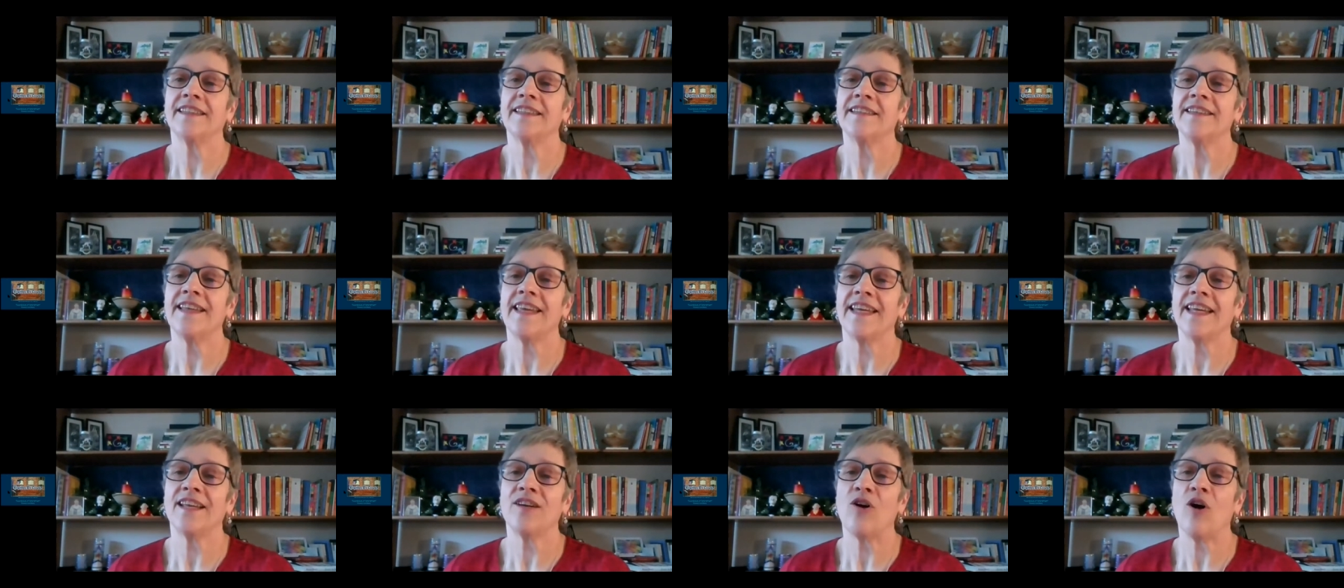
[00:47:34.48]

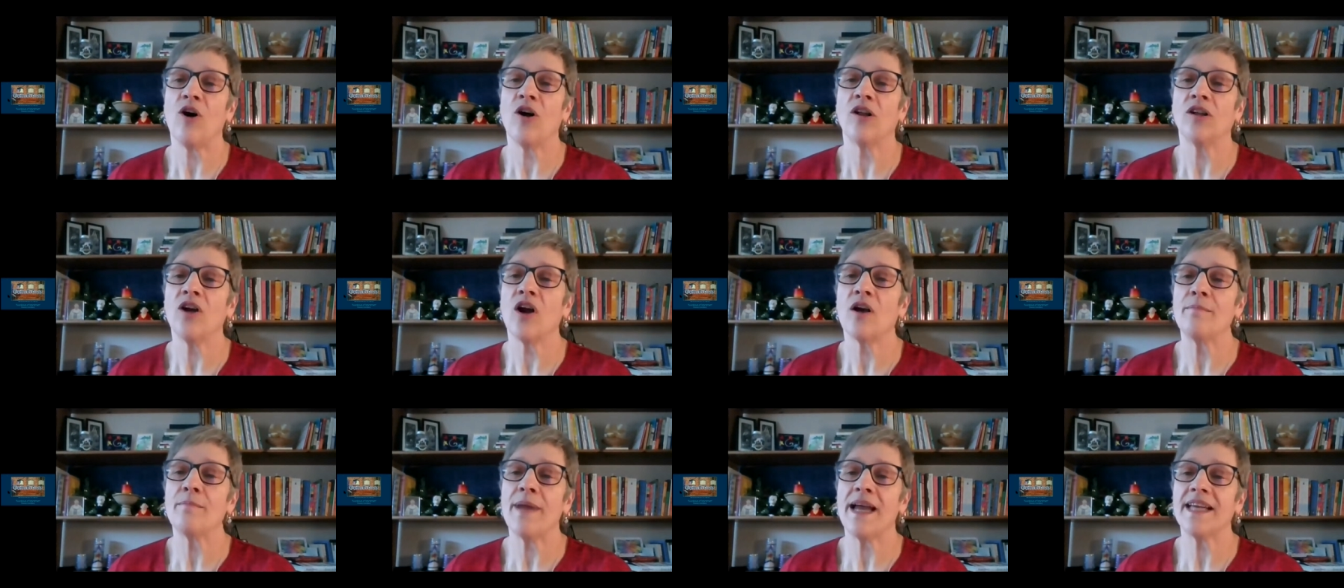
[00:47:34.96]
that in all
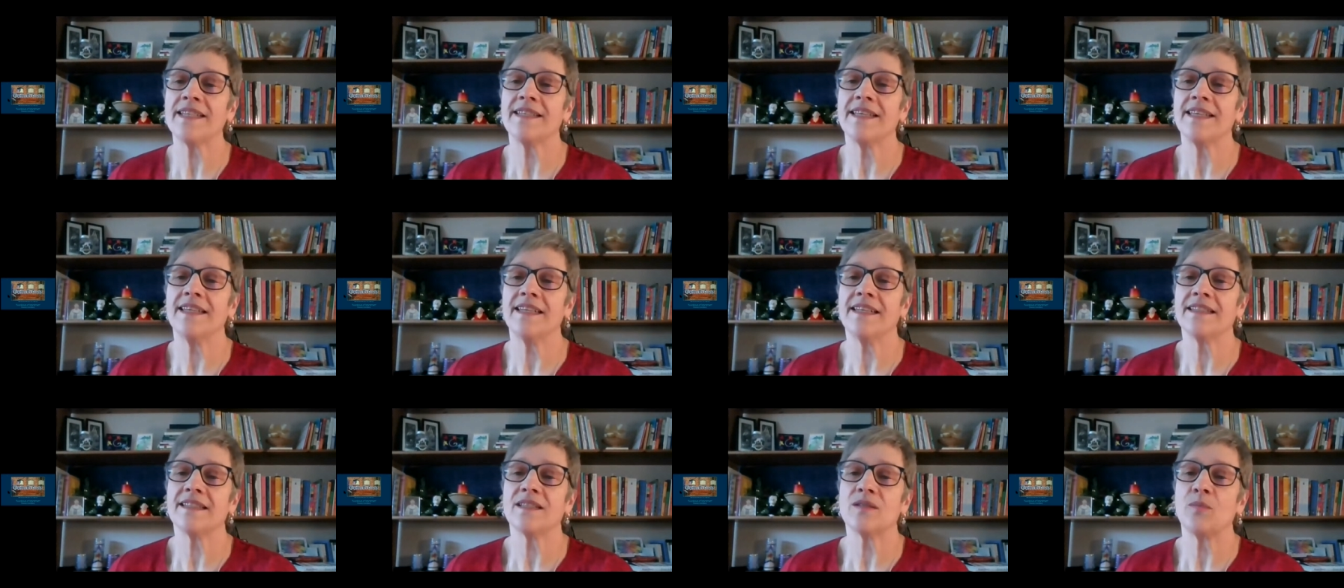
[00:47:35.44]
our
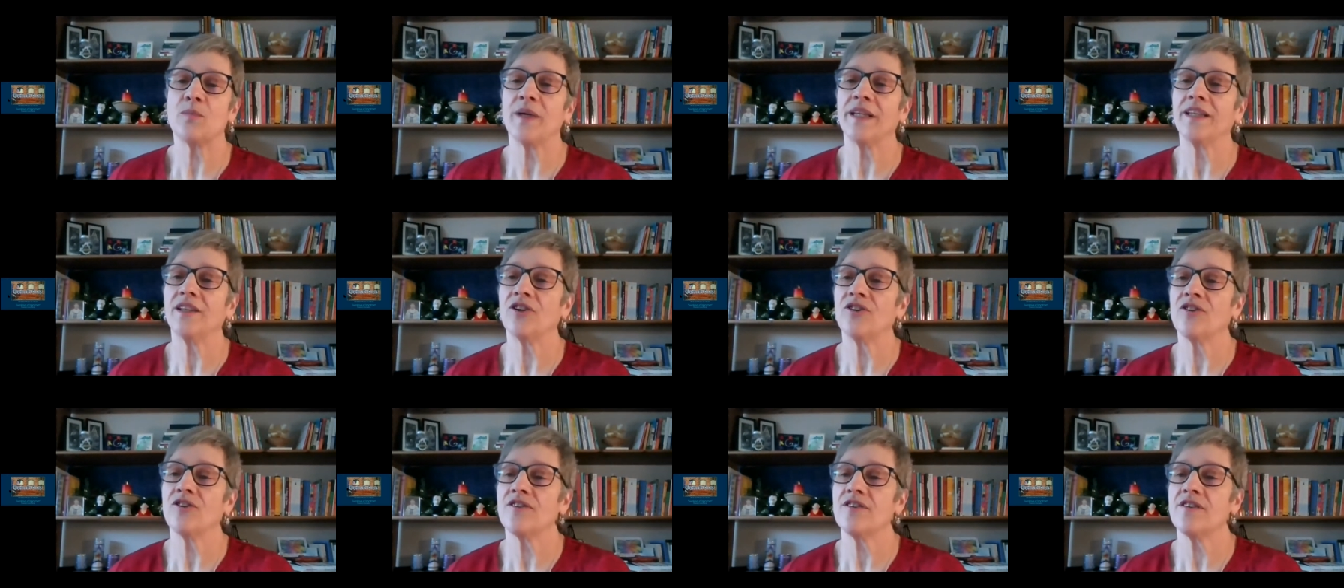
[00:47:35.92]
messiness, we
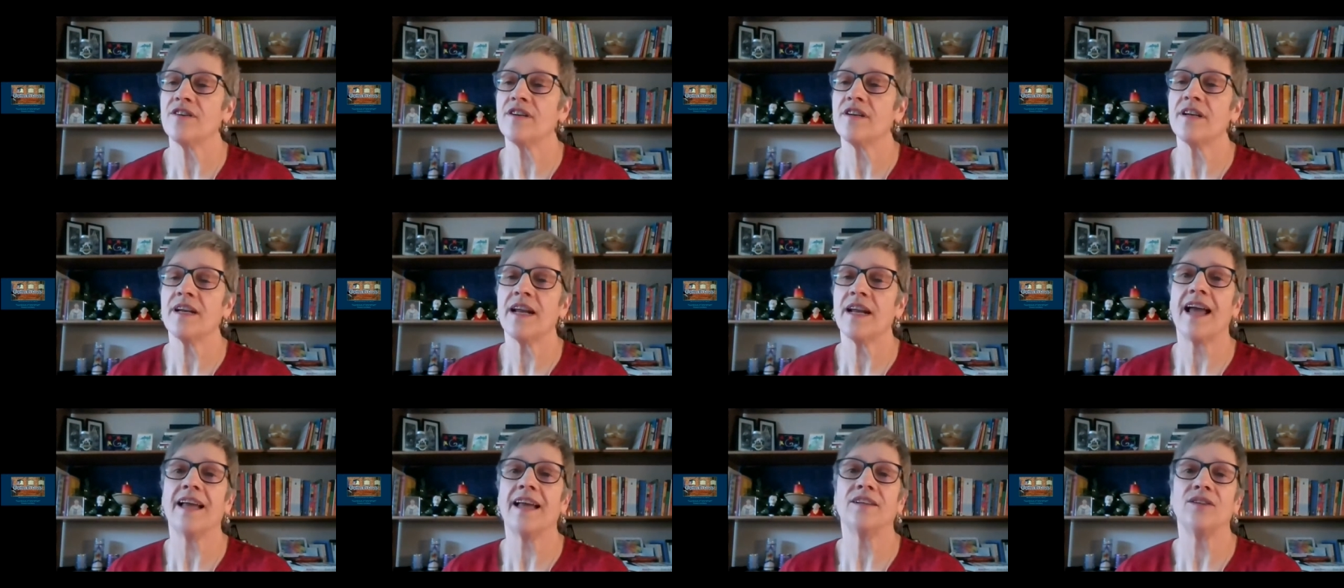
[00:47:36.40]
learn
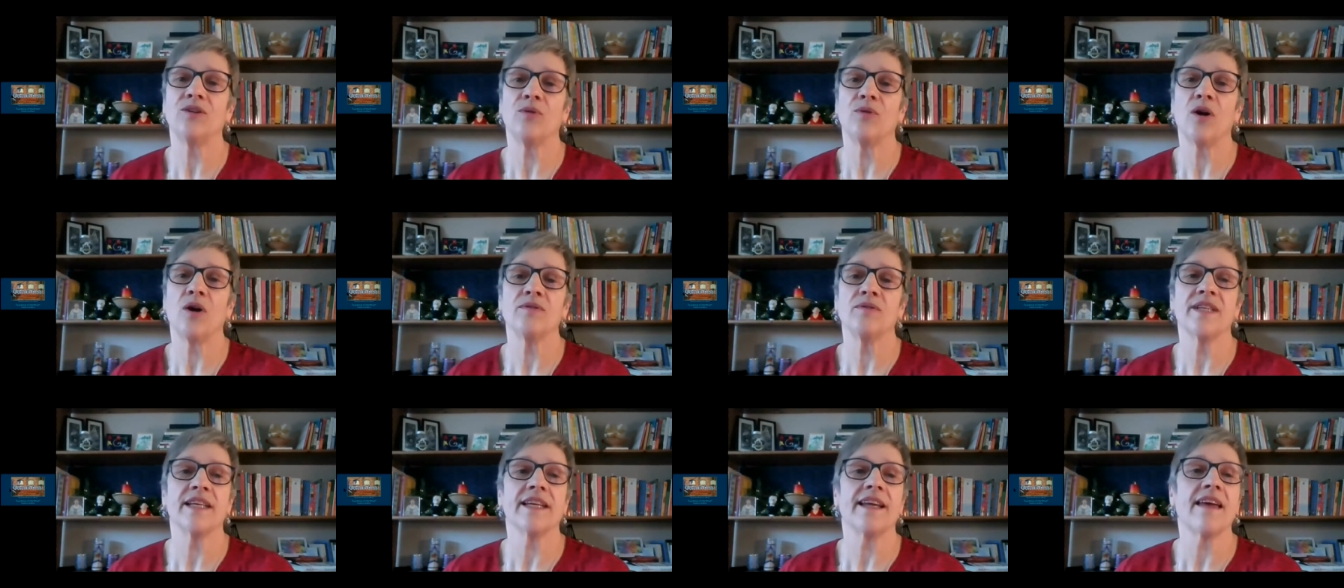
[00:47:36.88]
and
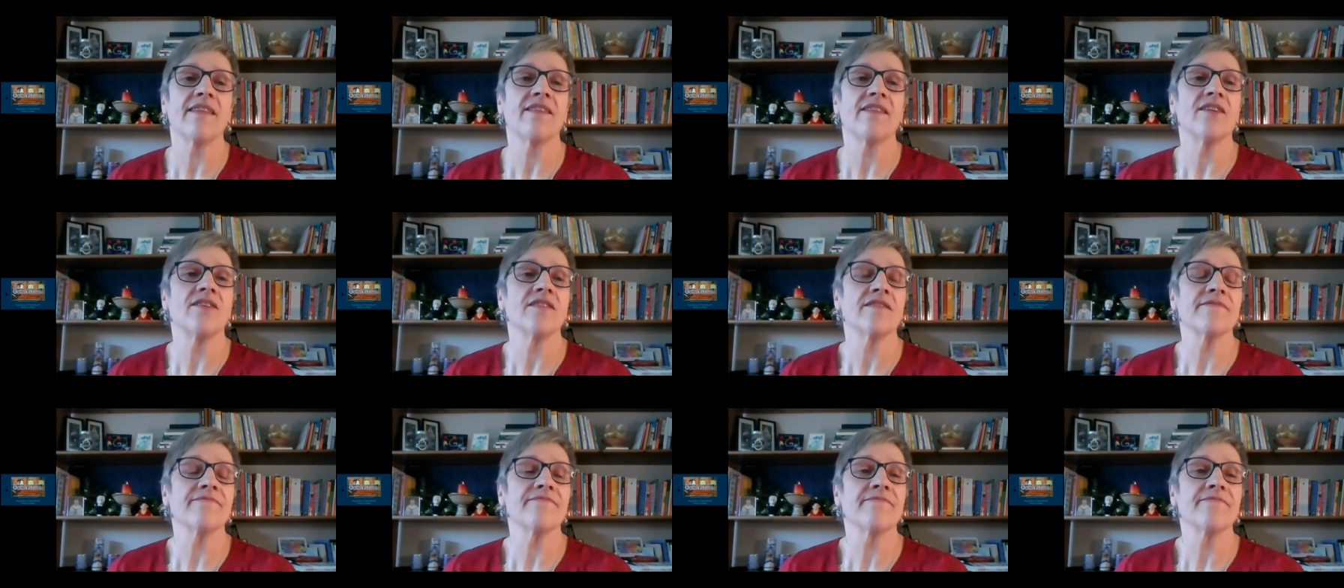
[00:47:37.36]
grow
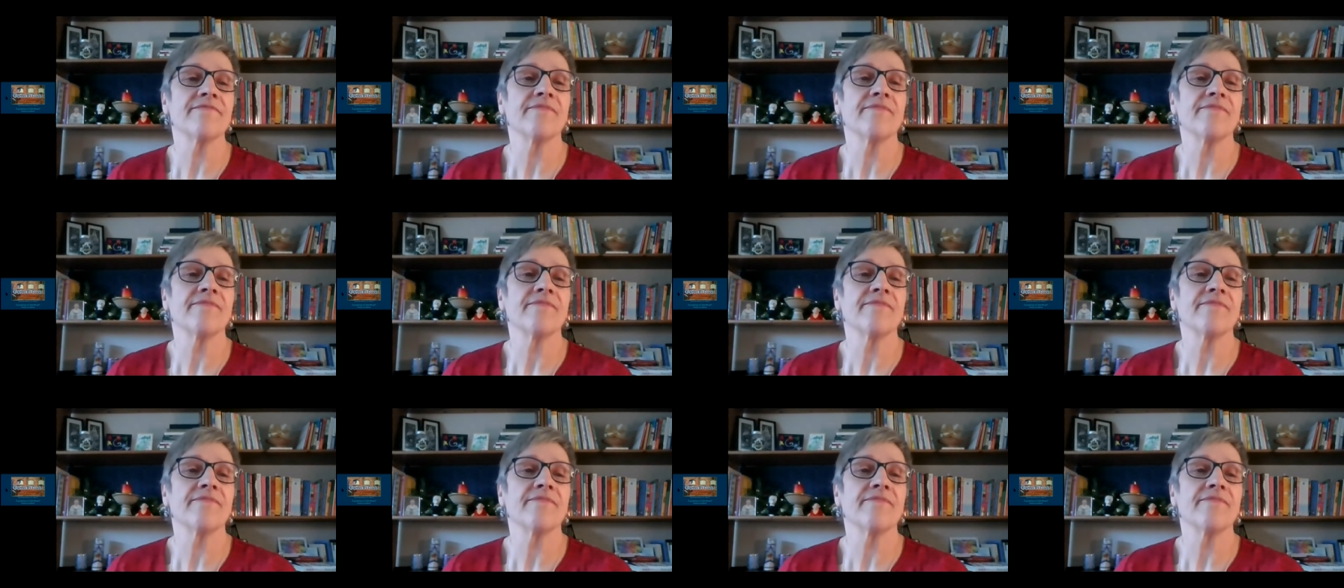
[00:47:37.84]
together.